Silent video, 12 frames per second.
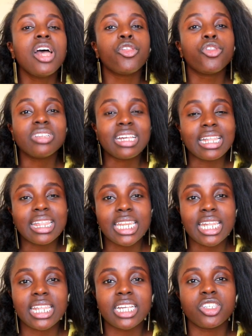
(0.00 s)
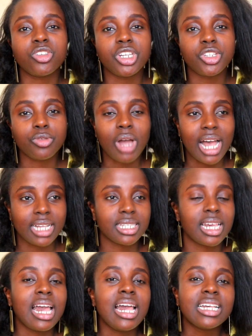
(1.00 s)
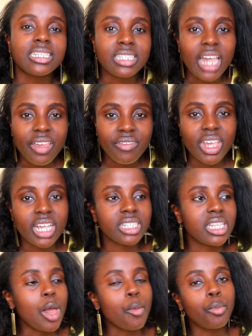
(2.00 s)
Those are the 3 things you need to ask: savings,